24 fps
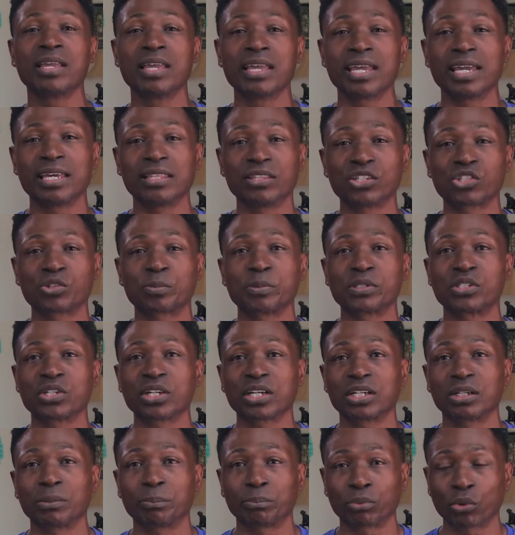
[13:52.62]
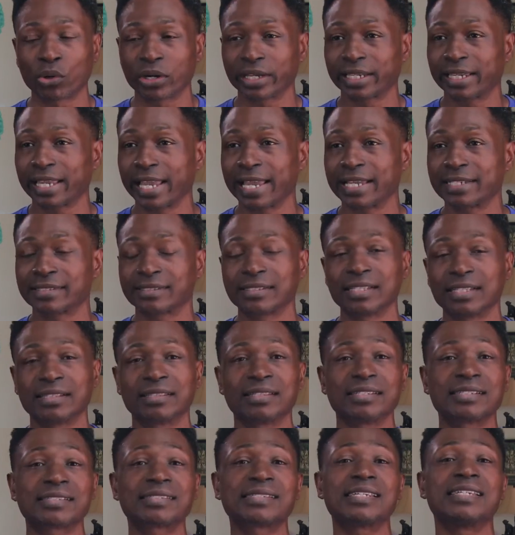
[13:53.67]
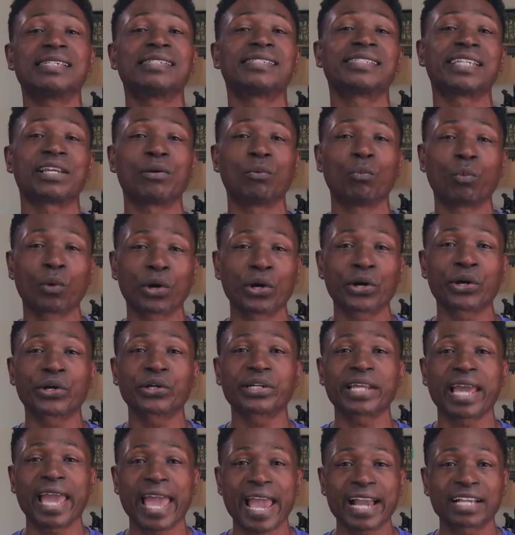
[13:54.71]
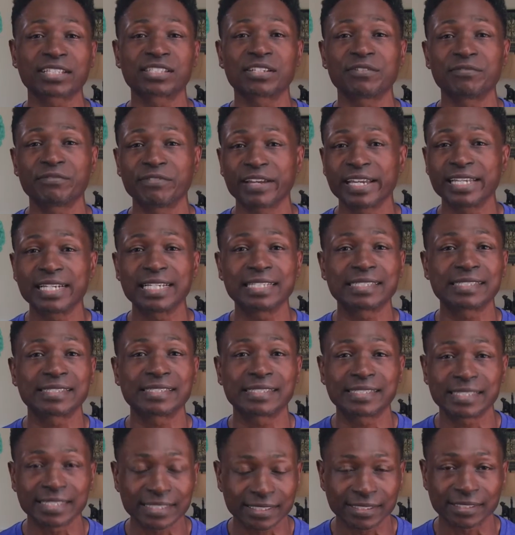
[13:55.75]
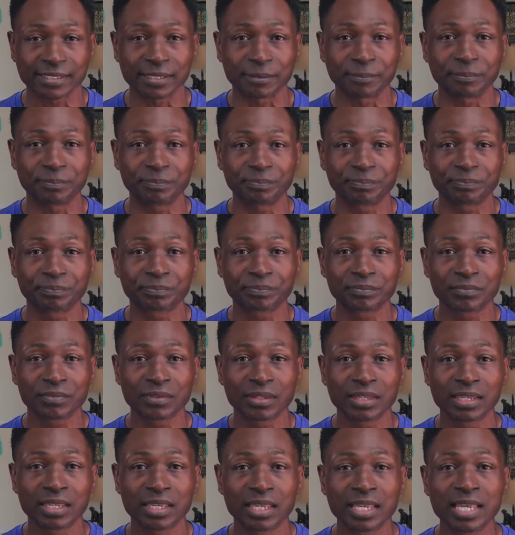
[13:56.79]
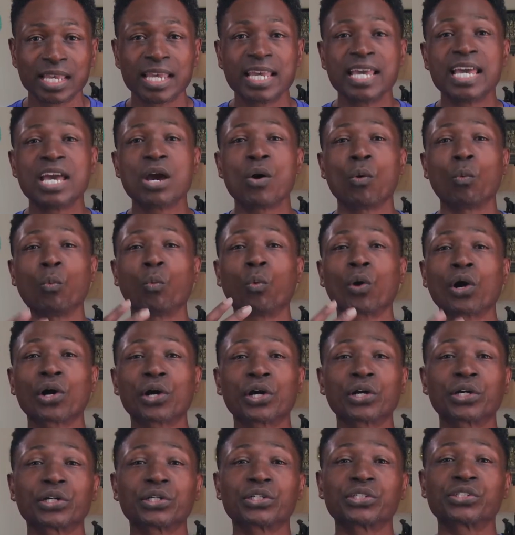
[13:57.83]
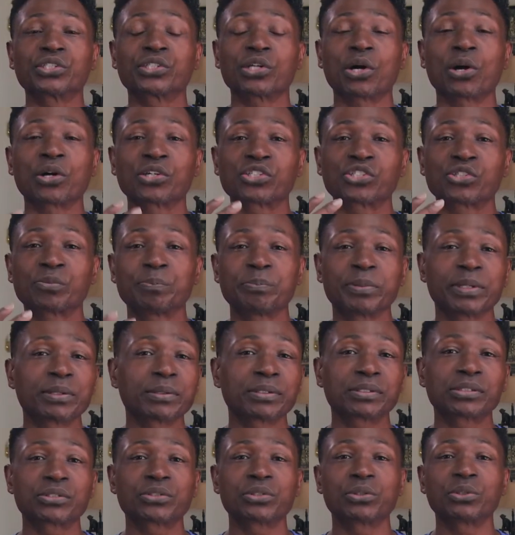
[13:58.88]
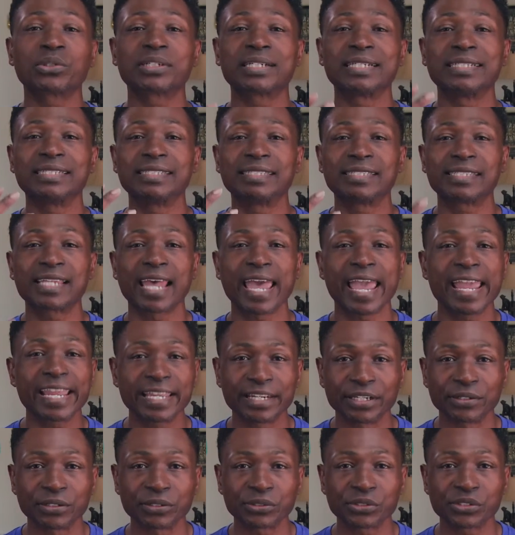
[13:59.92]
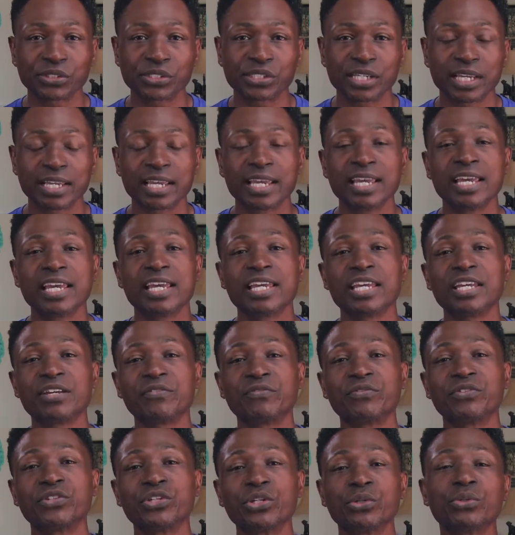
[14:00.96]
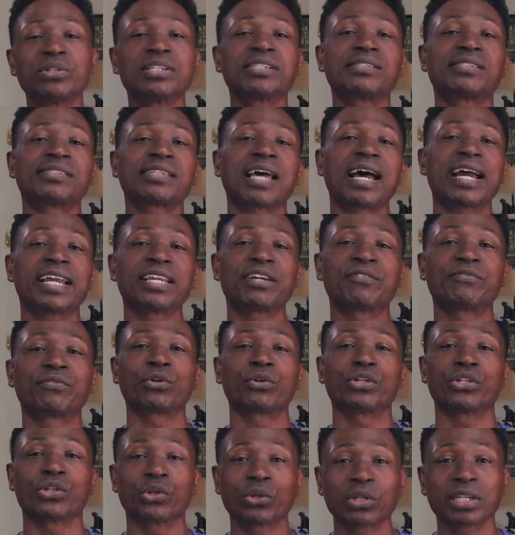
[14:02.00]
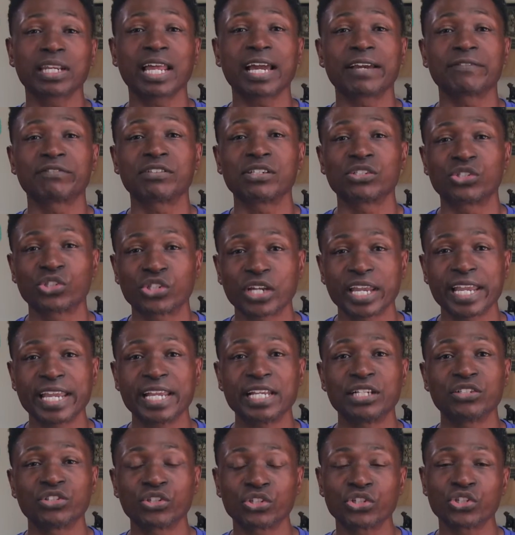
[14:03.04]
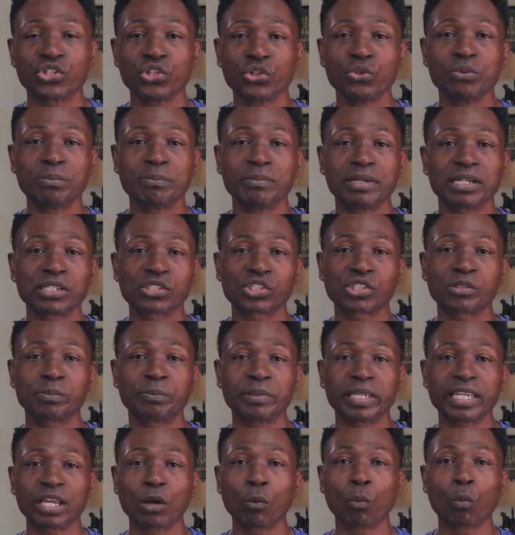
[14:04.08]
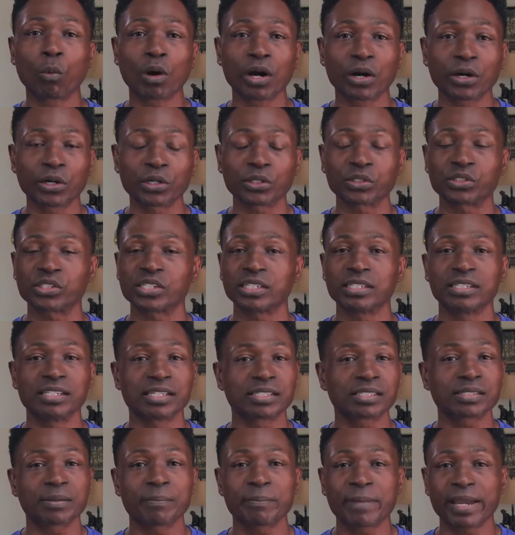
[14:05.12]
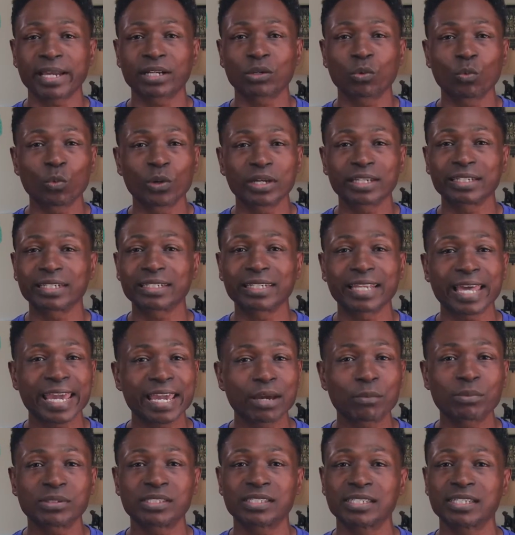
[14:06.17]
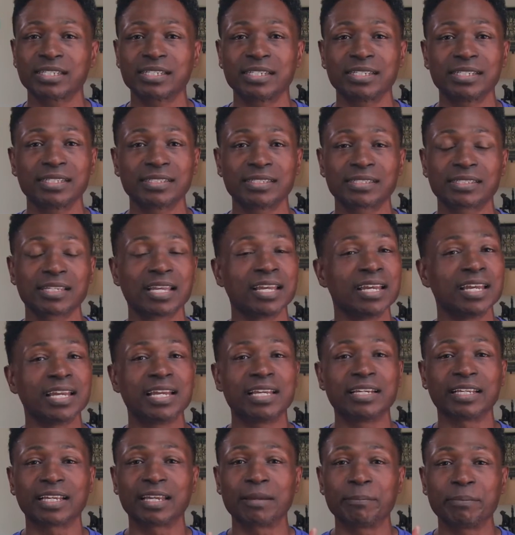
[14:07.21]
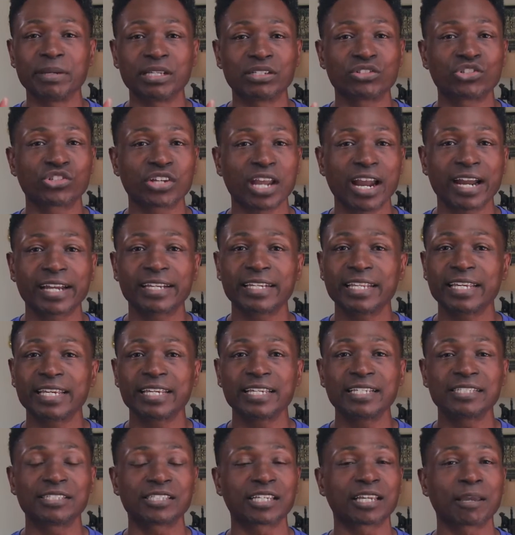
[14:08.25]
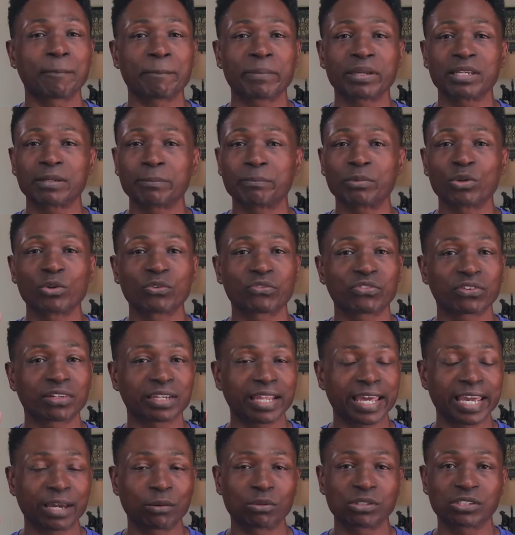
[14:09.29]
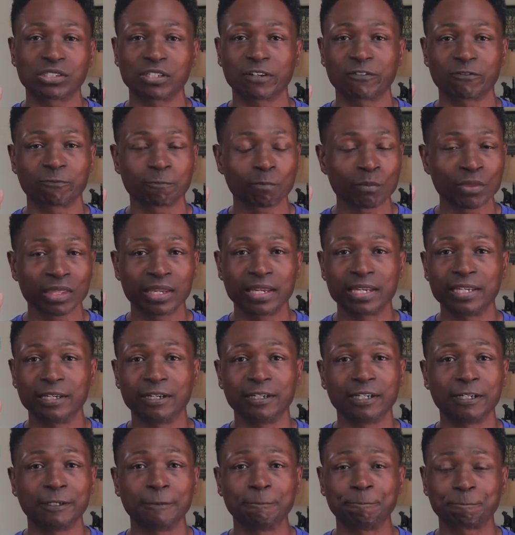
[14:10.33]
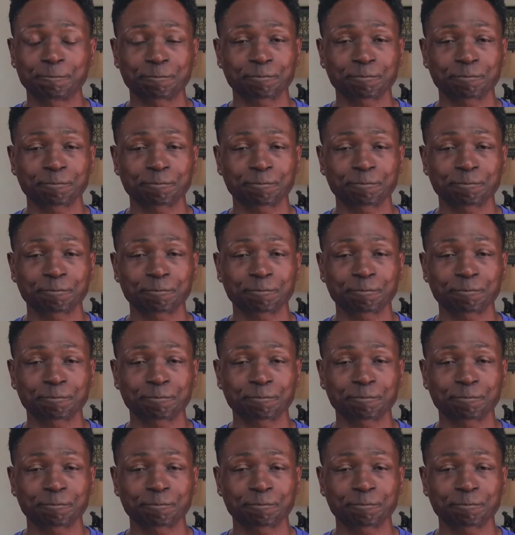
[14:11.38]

in this particular broadcast that this is a word activated system. Words are spiritual containers. If you desire your life to change, you must speak words. It doesn't matter what language it is. It, it can be Chinese. It can be the beautiful language of, uh,